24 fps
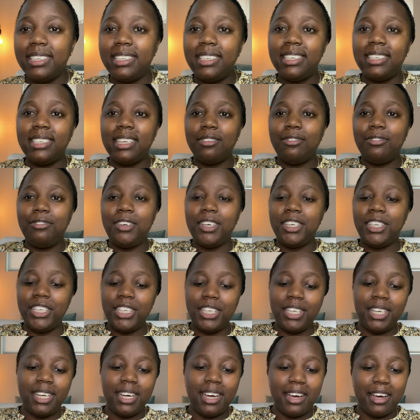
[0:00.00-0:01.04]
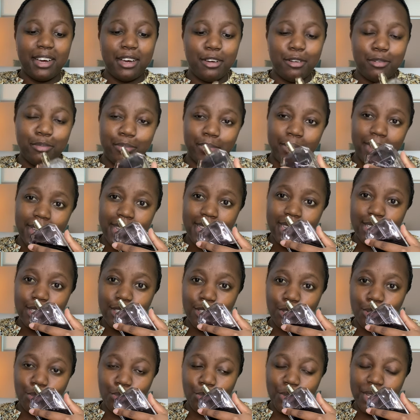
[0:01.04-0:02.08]
This is a very
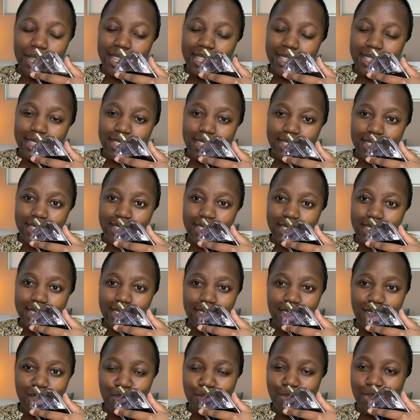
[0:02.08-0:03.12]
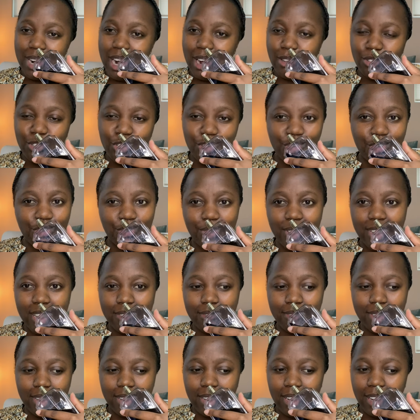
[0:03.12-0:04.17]
sweet brown
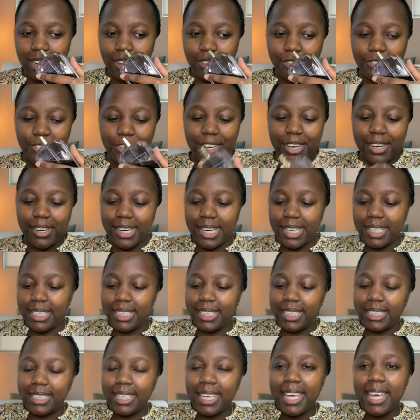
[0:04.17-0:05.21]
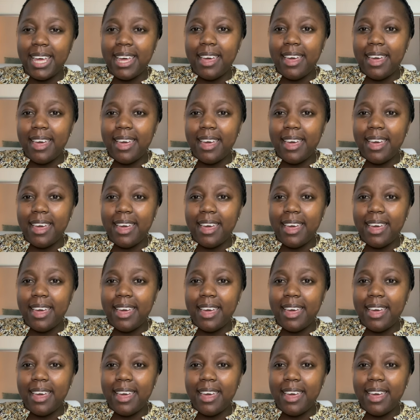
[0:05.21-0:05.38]
sugar vanilla fragrance.